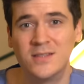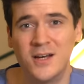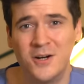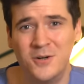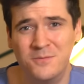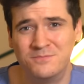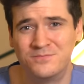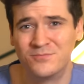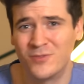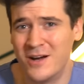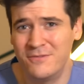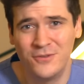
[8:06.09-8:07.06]
So,
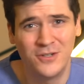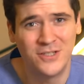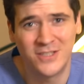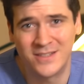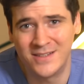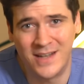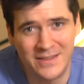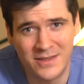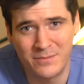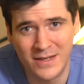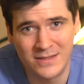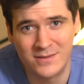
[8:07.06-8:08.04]
raw food is just not
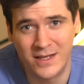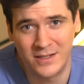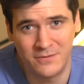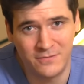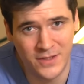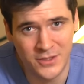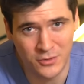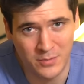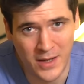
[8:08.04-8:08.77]
the best thing to feed your